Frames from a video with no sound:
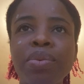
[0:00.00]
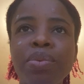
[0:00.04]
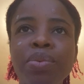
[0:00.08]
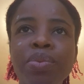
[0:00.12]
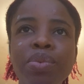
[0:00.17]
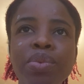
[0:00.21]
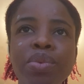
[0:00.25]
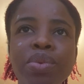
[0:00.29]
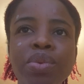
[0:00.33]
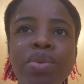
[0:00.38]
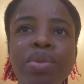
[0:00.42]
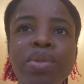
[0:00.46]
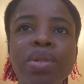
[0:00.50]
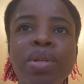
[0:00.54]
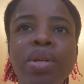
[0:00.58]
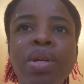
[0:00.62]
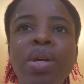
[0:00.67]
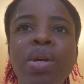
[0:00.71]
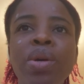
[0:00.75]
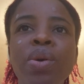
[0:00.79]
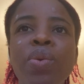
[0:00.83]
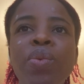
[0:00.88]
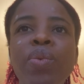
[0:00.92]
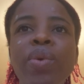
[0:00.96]
would
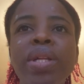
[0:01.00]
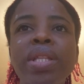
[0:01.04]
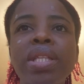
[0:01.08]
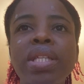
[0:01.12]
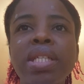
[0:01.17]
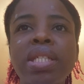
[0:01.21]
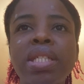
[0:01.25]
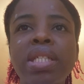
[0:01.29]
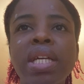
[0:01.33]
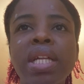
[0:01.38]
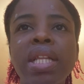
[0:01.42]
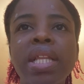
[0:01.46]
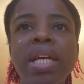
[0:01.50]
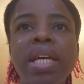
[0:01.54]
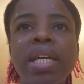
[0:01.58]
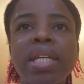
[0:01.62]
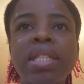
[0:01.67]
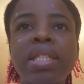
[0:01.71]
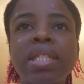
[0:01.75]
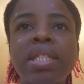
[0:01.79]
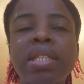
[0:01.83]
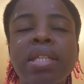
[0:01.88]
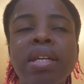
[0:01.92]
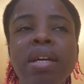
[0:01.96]
when they
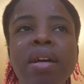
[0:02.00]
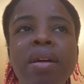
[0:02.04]
select